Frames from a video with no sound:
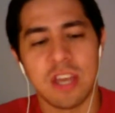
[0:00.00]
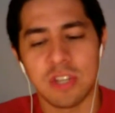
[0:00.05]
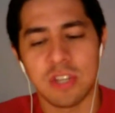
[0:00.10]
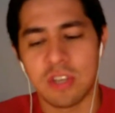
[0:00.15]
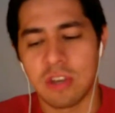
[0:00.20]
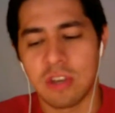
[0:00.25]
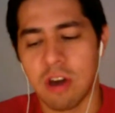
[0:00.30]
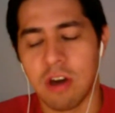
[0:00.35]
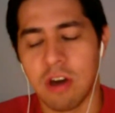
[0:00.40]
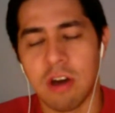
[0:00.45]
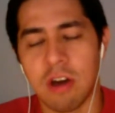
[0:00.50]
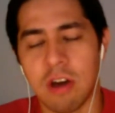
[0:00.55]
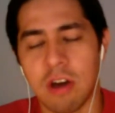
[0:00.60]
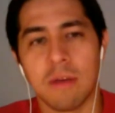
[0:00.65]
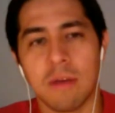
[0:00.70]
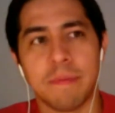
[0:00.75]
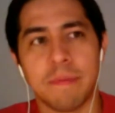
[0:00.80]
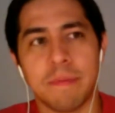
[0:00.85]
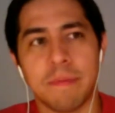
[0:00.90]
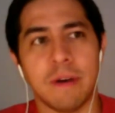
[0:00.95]
call
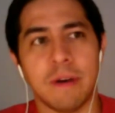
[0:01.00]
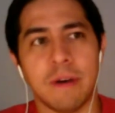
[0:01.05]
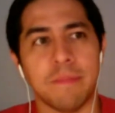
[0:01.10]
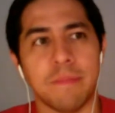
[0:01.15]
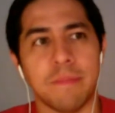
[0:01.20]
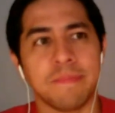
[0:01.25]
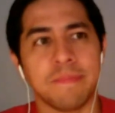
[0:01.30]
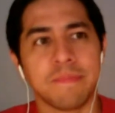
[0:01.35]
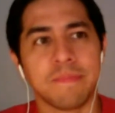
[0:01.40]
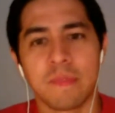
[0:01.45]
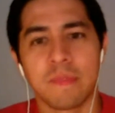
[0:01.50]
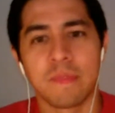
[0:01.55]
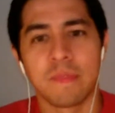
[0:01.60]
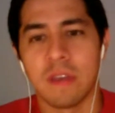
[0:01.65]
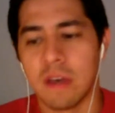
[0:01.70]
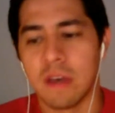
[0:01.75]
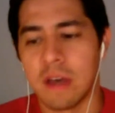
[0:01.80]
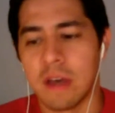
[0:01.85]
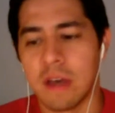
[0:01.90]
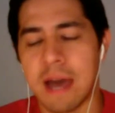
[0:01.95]
up
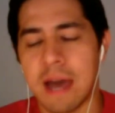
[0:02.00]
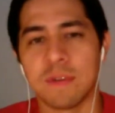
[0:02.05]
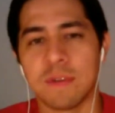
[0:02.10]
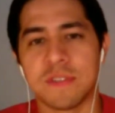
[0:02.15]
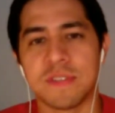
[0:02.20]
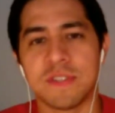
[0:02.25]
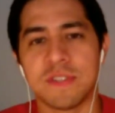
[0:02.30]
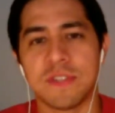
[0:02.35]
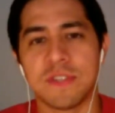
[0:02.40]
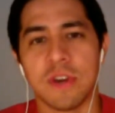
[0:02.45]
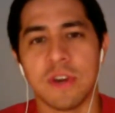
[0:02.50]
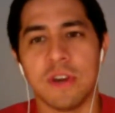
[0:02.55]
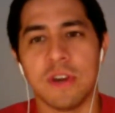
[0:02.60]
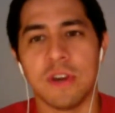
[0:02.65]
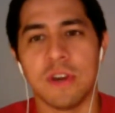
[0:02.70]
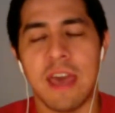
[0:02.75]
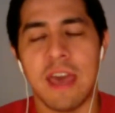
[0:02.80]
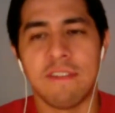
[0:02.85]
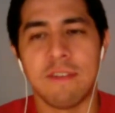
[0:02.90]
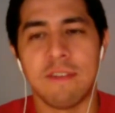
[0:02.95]
Howard Stern
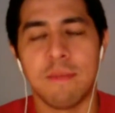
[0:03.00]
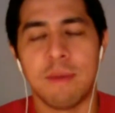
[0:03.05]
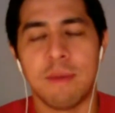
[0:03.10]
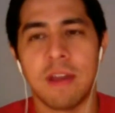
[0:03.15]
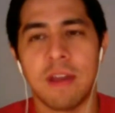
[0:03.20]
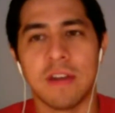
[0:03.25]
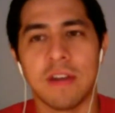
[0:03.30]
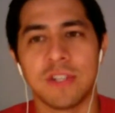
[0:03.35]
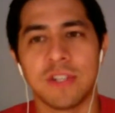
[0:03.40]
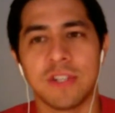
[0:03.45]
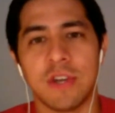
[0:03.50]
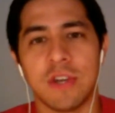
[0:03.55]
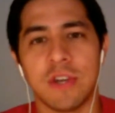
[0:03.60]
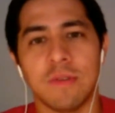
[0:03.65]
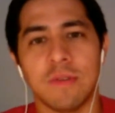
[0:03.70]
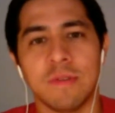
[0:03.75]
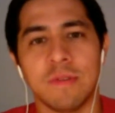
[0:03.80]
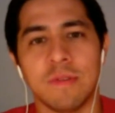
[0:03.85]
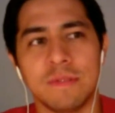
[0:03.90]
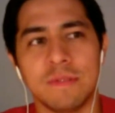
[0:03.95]
and have him on our
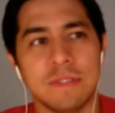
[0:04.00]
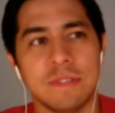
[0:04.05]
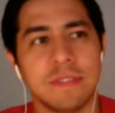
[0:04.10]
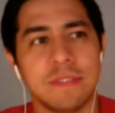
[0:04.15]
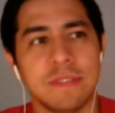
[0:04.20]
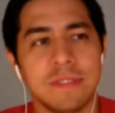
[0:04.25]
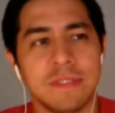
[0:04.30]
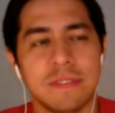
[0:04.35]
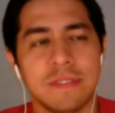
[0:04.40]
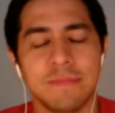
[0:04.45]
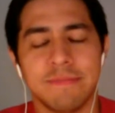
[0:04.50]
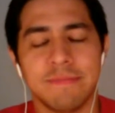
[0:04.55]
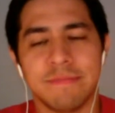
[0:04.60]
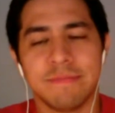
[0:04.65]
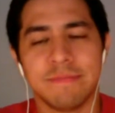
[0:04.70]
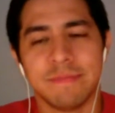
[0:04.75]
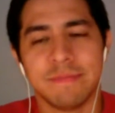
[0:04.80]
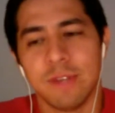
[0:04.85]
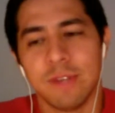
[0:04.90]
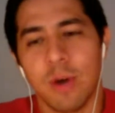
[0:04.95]
show.
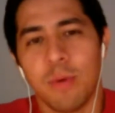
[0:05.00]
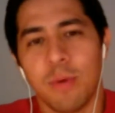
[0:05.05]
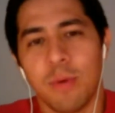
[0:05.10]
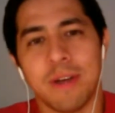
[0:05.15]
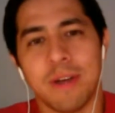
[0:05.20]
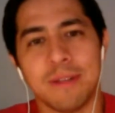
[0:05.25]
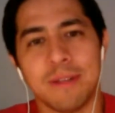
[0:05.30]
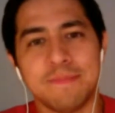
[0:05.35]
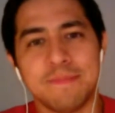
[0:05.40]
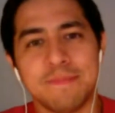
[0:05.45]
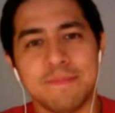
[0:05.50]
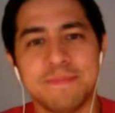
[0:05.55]
Oh well.